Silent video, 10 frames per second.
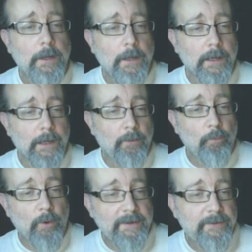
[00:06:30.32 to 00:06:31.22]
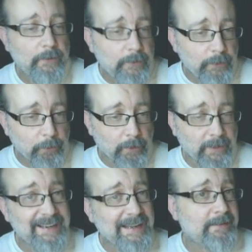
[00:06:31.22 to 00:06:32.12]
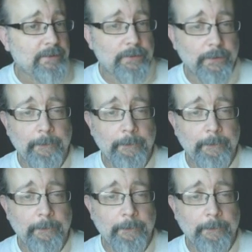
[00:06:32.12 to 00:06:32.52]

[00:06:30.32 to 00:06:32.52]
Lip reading: what you're connecting to.